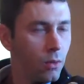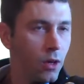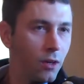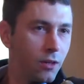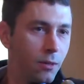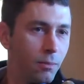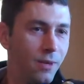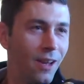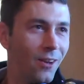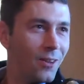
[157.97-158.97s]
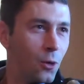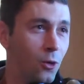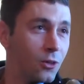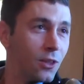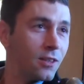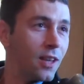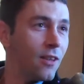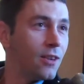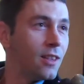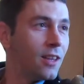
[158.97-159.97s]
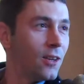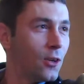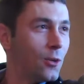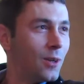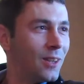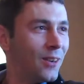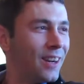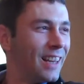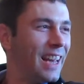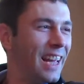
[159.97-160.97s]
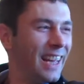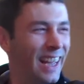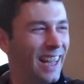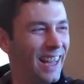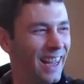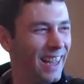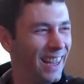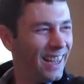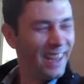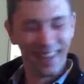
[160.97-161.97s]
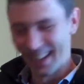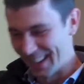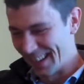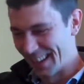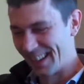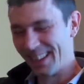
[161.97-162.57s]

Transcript: Well, now the horse doesn't have anything to do with it. Really. you don't. You don't ask the horse, Nick.